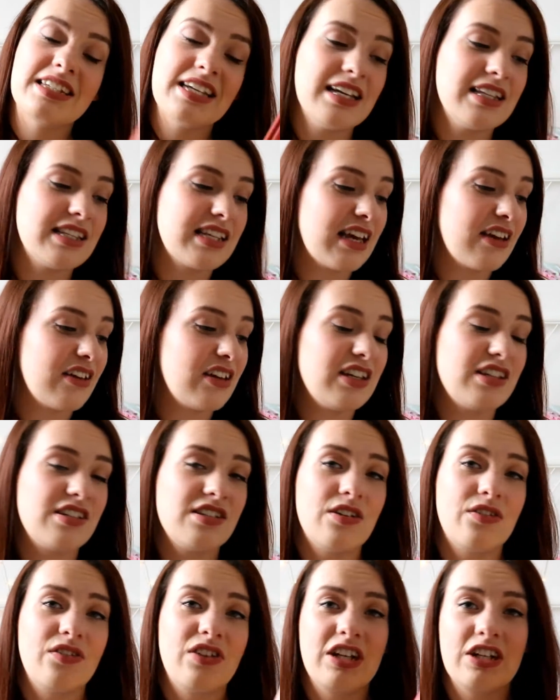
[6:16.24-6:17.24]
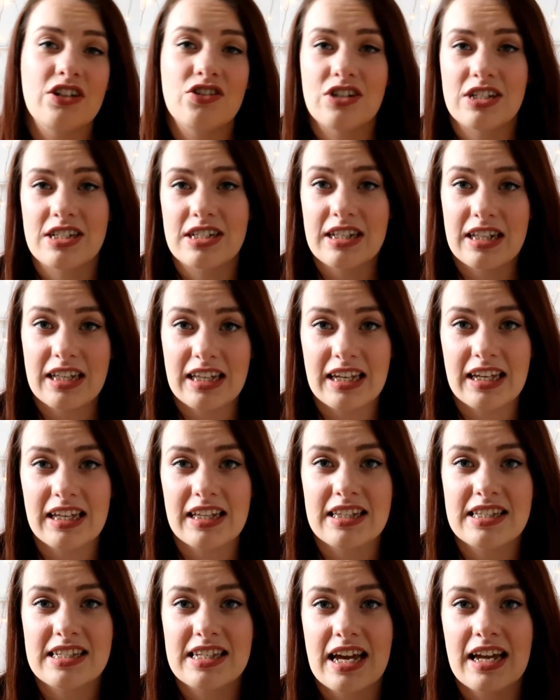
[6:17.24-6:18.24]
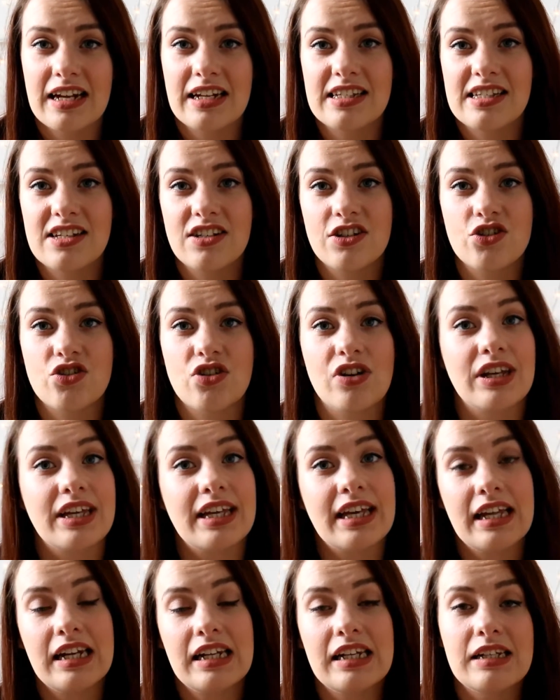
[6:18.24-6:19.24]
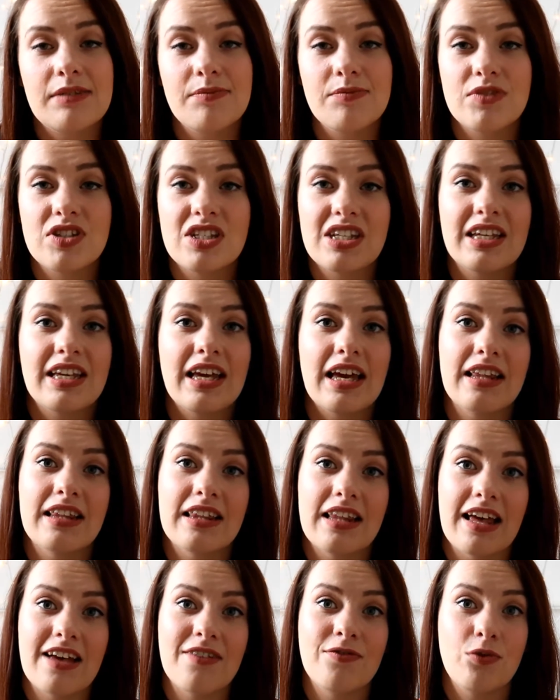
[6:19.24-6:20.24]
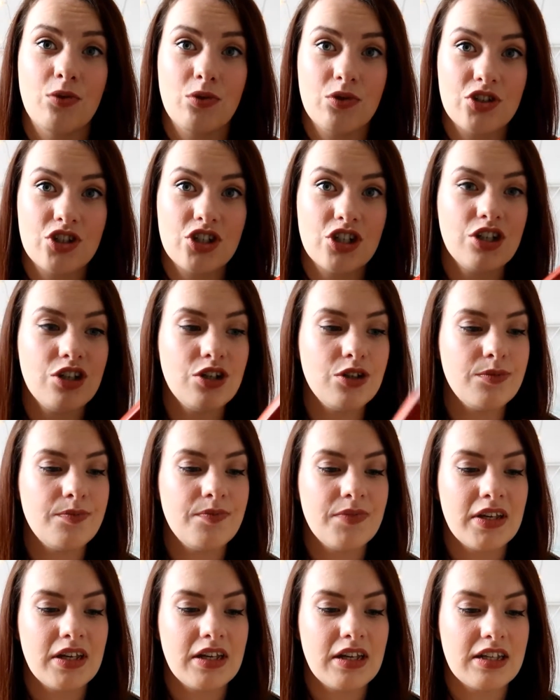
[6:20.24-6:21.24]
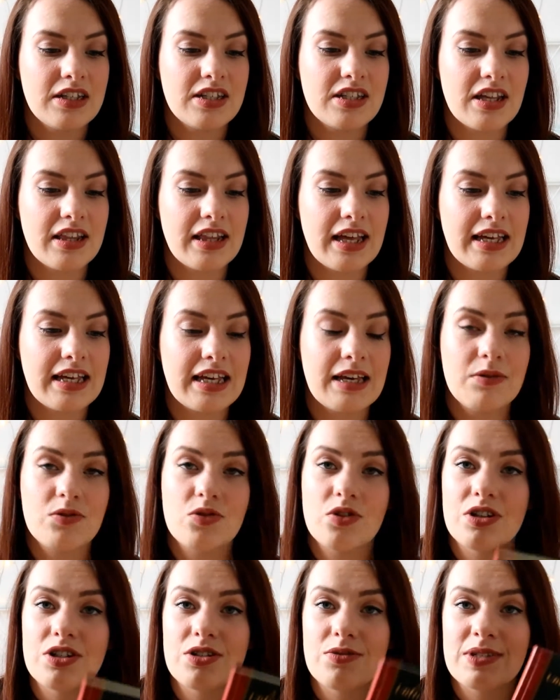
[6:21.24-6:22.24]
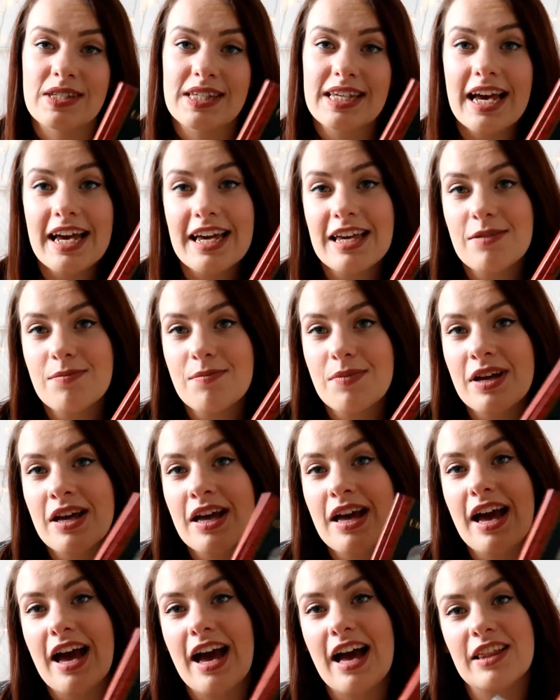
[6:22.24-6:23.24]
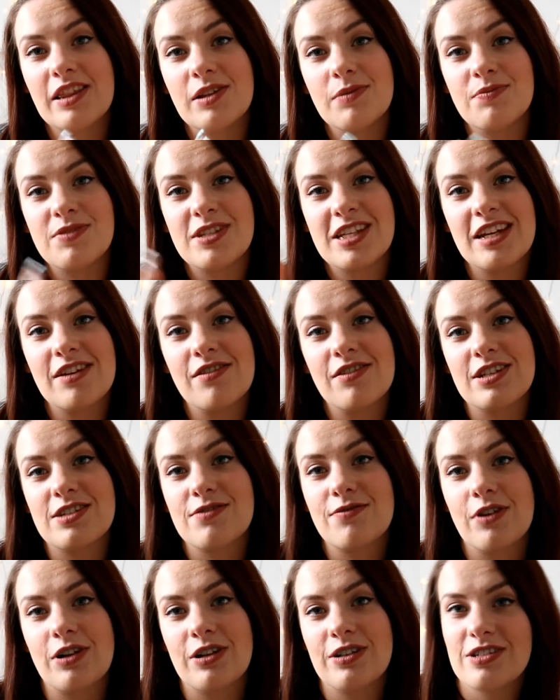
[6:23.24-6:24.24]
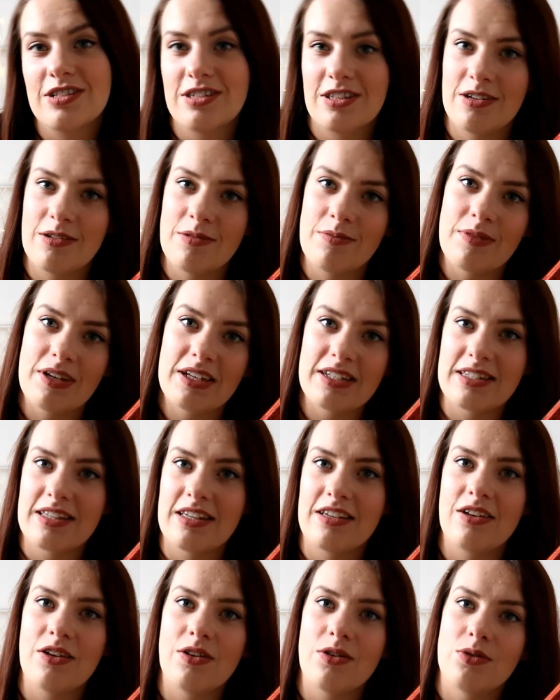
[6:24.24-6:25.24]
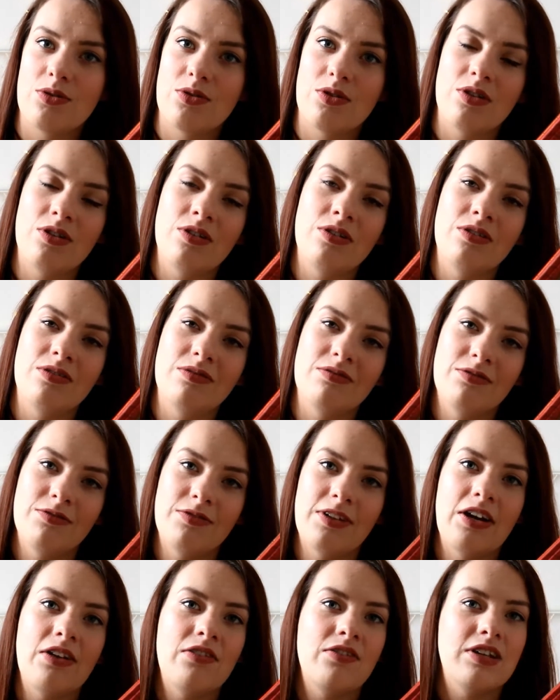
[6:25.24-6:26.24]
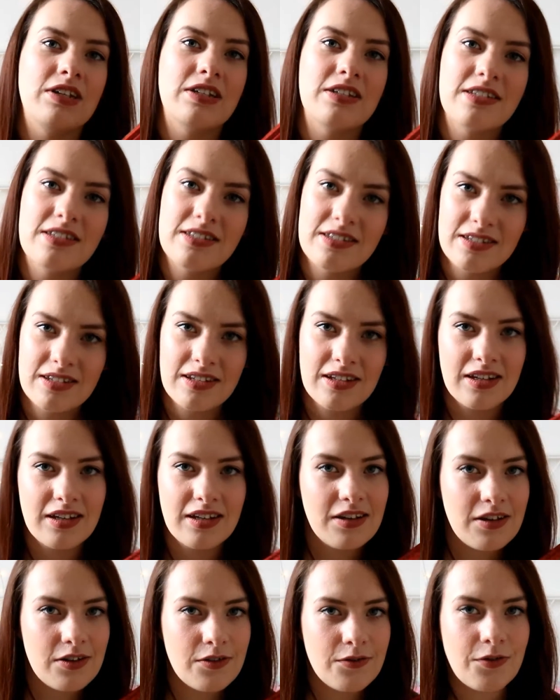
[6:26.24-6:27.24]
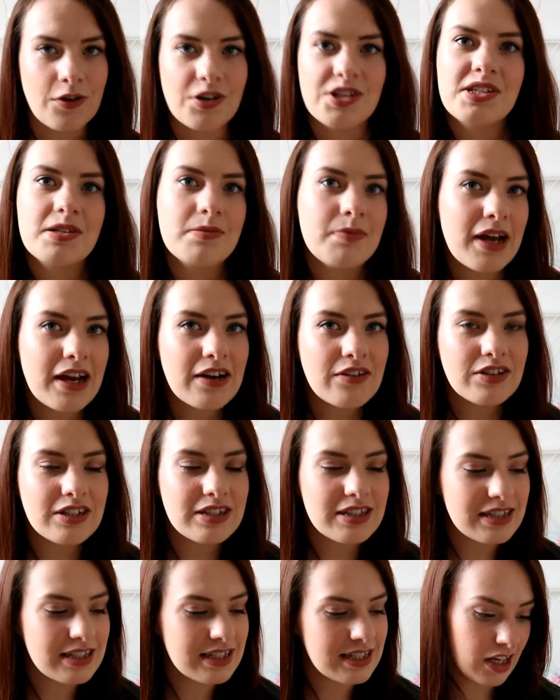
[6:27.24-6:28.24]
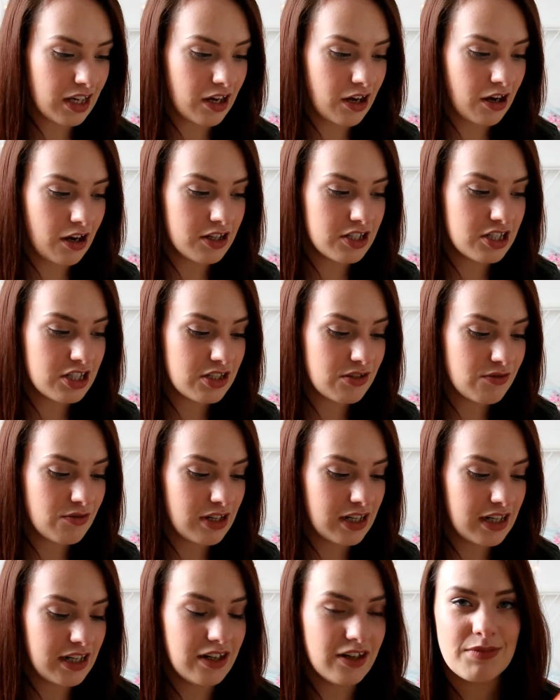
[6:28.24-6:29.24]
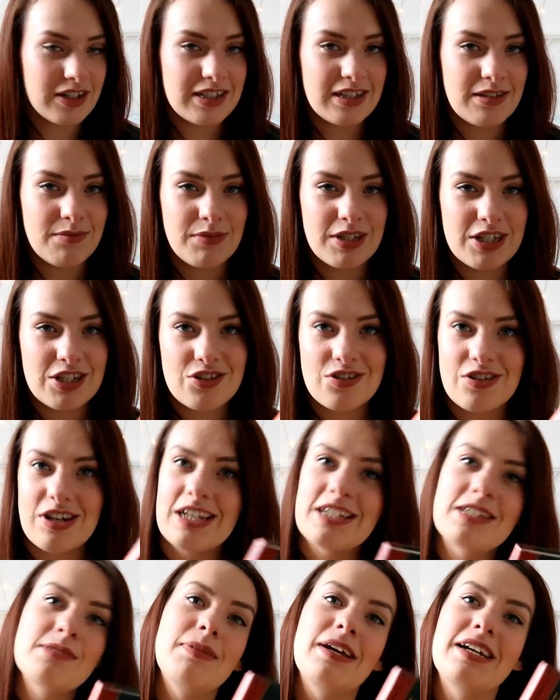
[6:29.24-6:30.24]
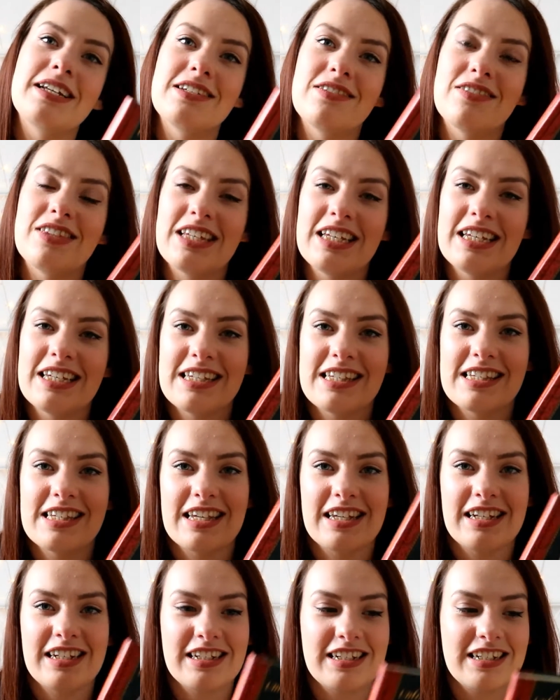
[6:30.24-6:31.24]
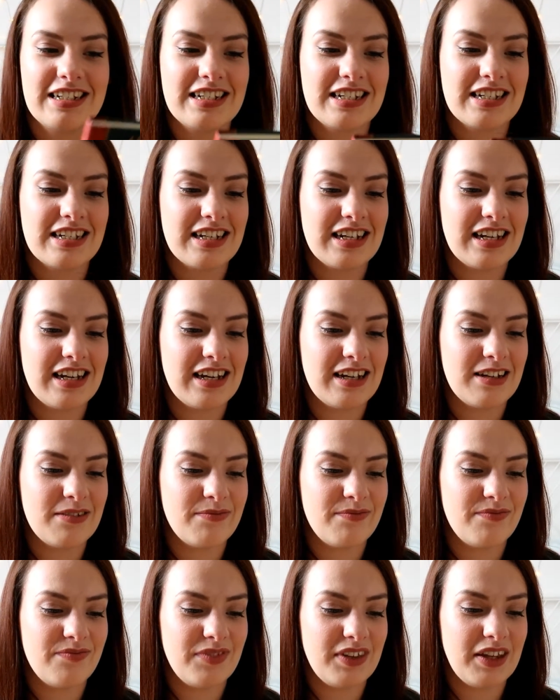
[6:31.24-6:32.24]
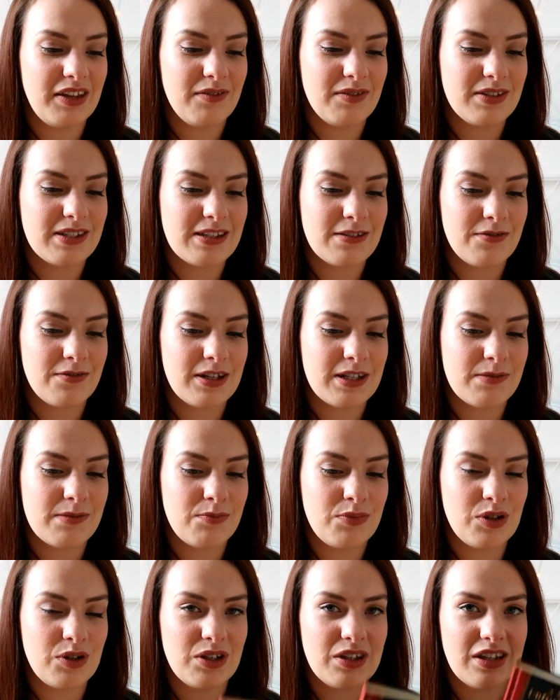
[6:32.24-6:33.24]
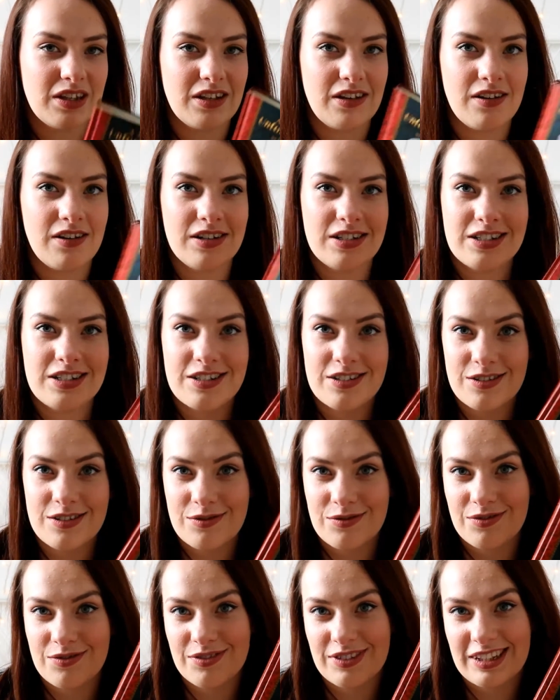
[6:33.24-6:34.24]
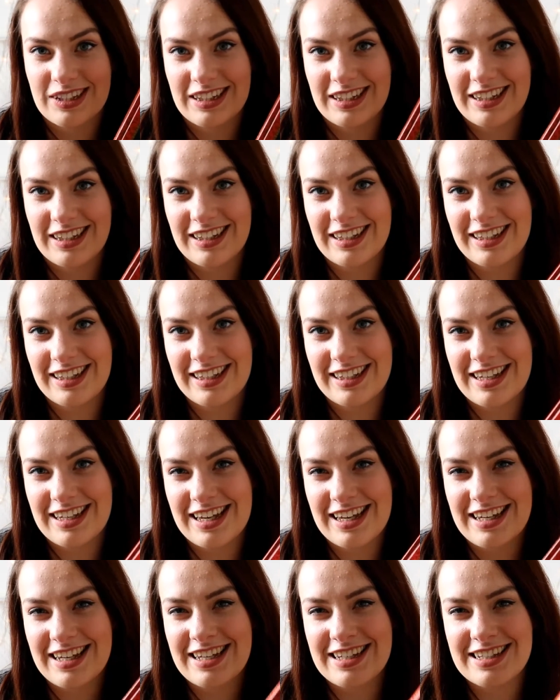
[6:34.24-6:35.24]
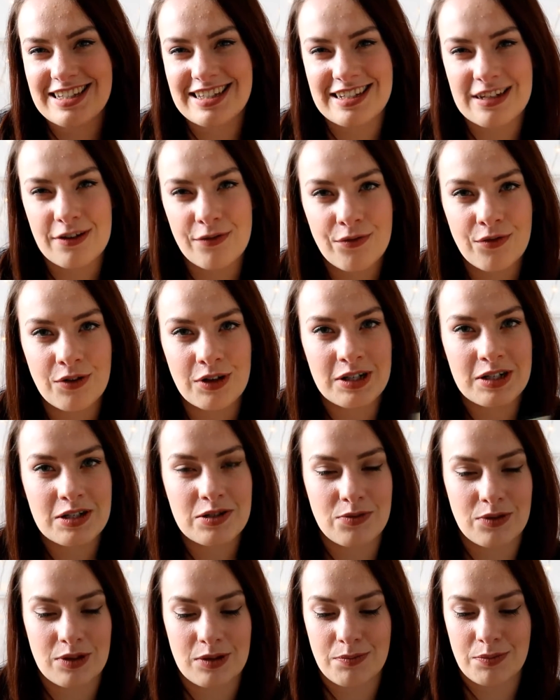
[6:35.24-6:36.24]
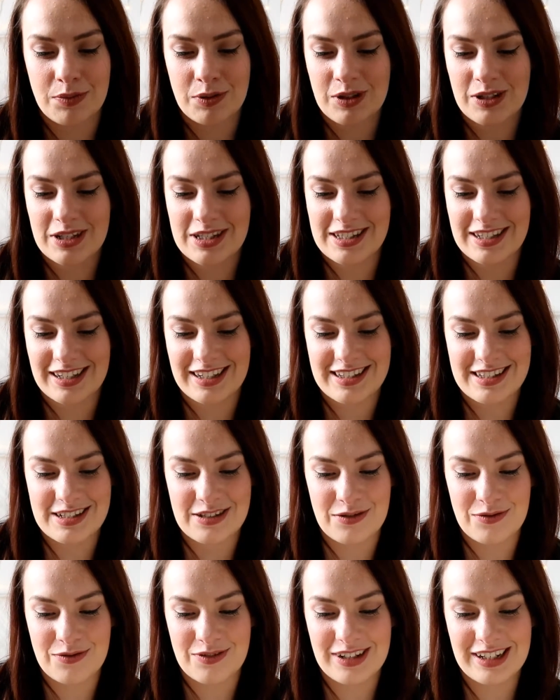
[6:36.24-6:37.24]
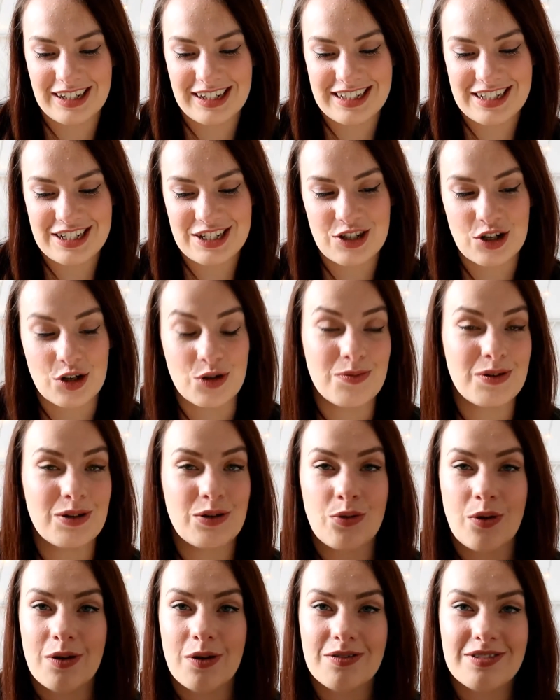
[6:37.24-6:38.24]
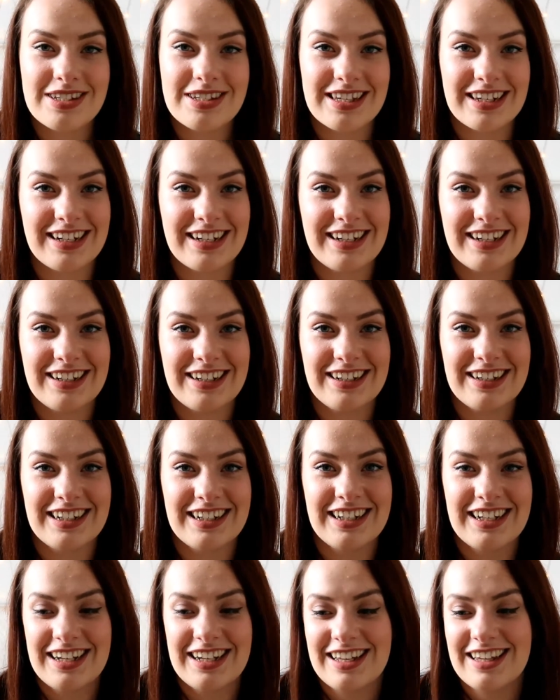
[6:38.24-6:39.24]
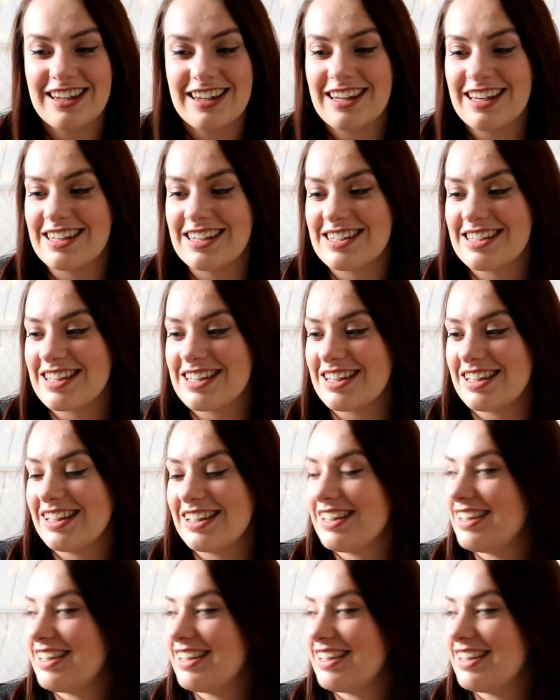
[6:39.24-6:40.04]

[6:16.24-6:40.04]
turns out he's not really interested in the kids and he's going to try and kill them to get their fortune. So they keep trying to escape and the series follows them as they go through various foster parents. I just really liked the mystery aspect of this, and um, it was the first book that kind of it, it is different to other books. Like it's got really stupid quotes in it and things that